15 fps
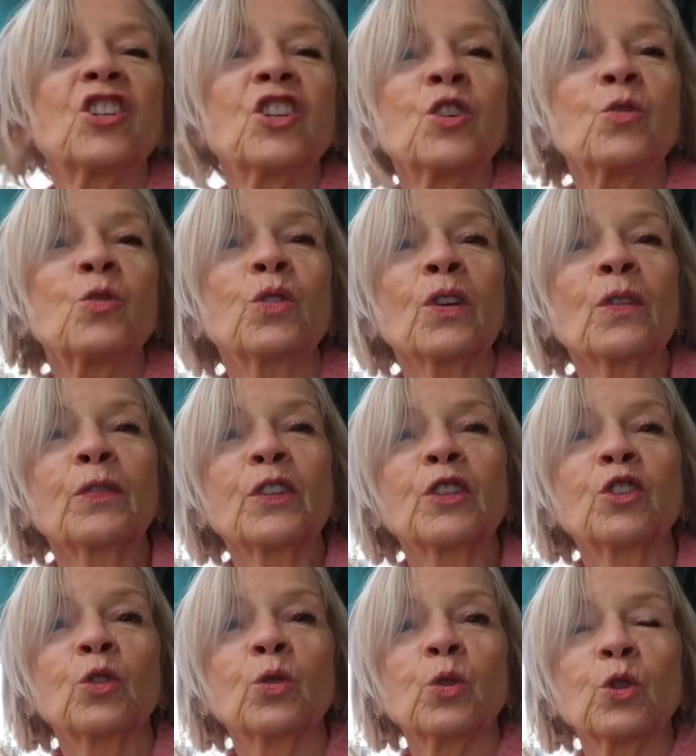a juice for
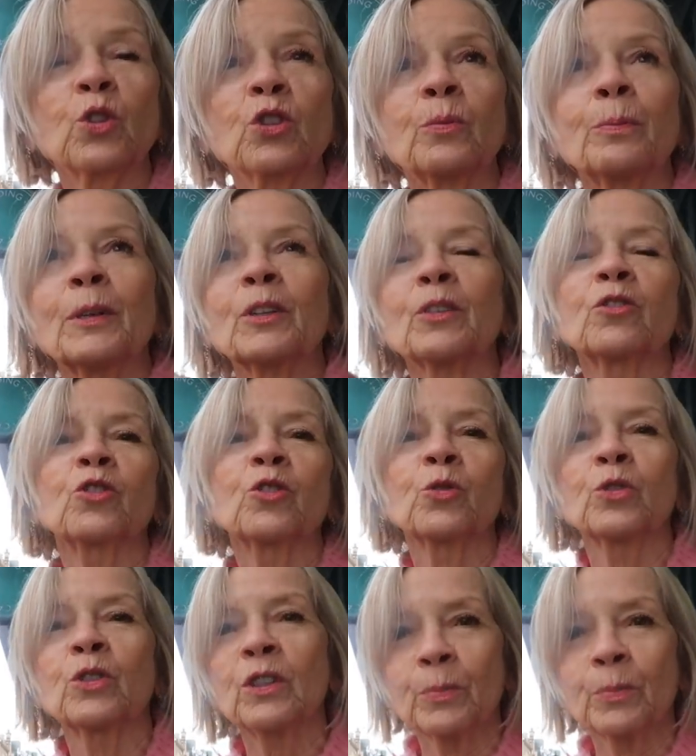George, because George